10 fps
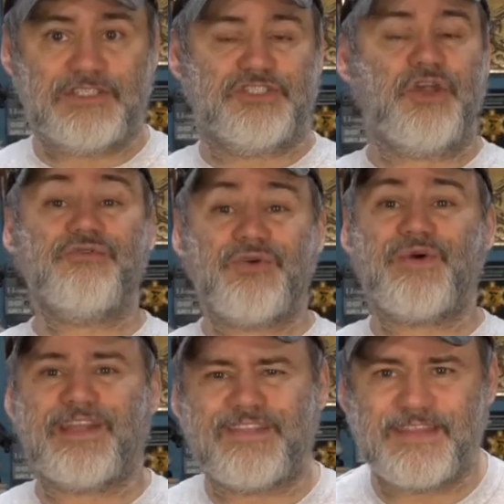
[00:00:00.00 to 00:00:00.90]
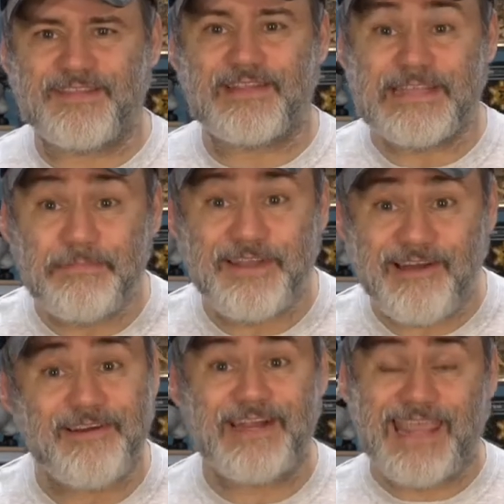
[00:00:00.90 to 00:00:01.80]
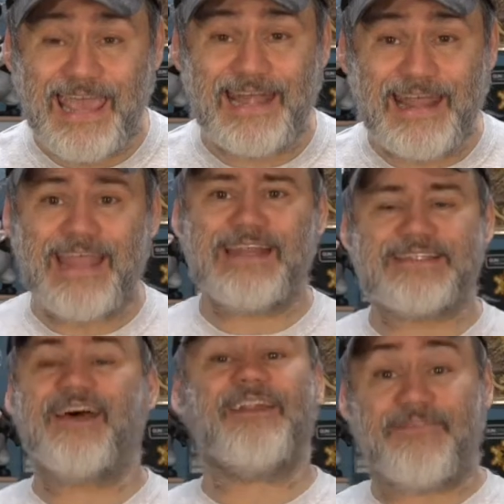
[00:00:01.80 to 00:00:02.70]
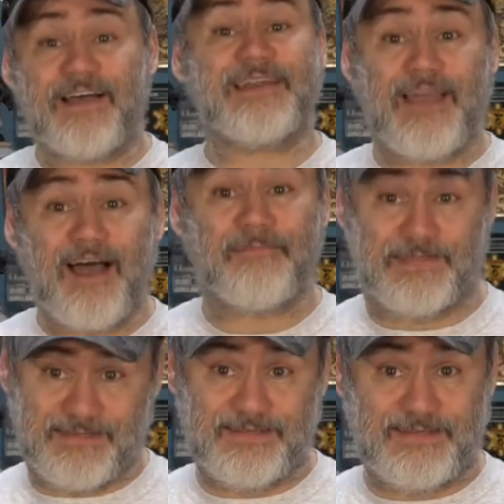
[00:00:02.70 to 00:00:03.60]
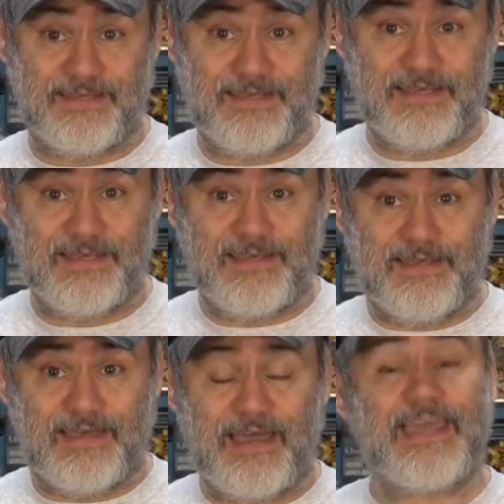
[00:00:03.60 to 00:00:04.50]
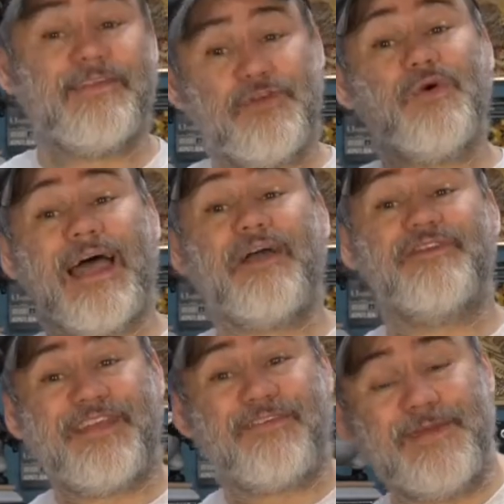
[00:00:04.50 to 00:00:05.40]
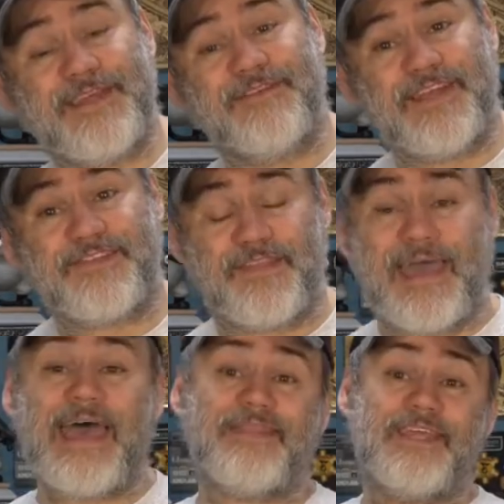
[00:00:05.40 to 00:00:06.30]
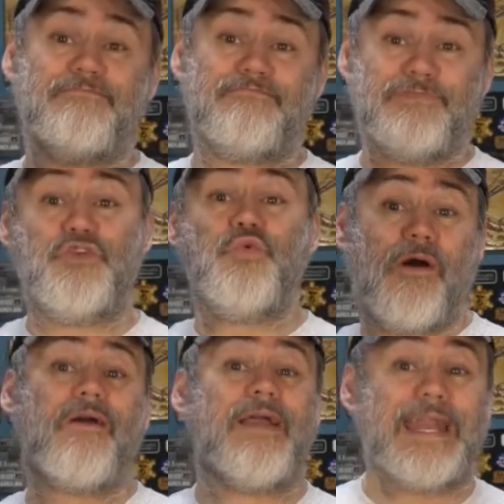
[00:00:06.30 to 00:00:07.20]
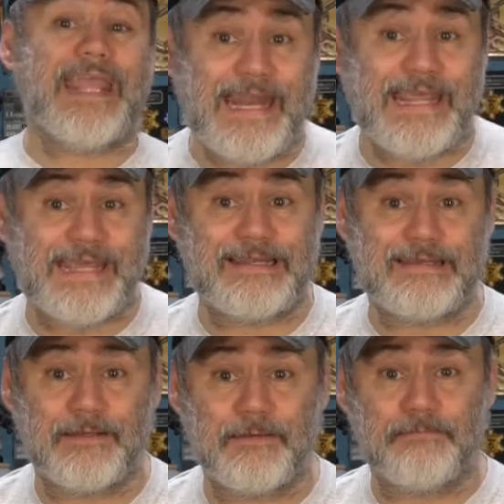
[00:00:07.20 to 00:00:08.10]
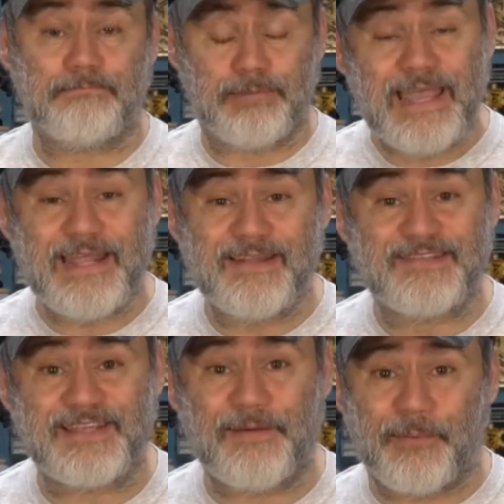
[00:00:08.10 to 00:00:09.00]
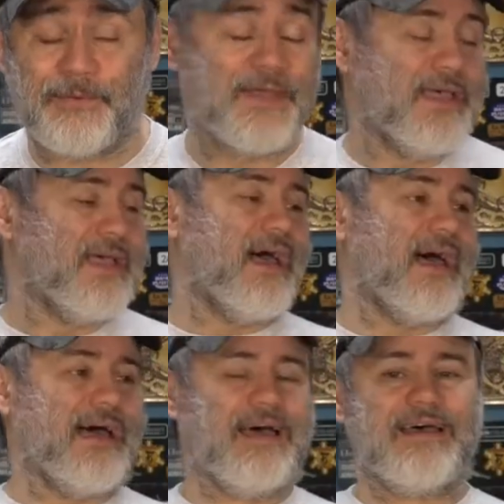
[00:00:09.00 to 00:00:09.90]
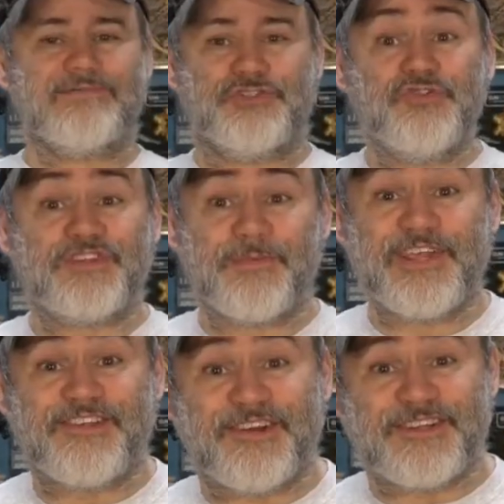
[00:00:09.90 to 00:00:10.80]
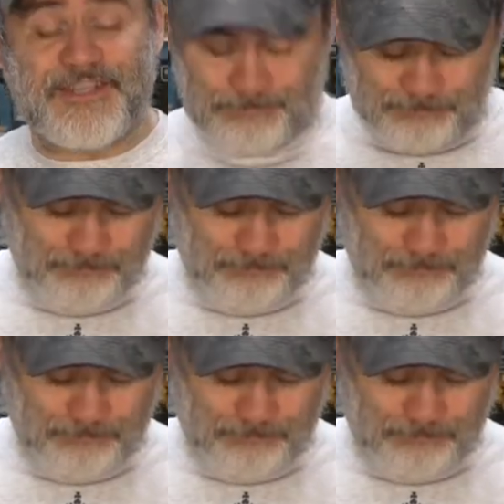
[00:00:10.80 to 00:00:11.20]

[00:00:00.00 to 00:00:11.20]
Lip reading: Joe Jorgensen, the libertarian candidate, is not a fucking communist. And if you allow yourself to be convinced of that, then you are an idiot. Plain and simple. Do some research.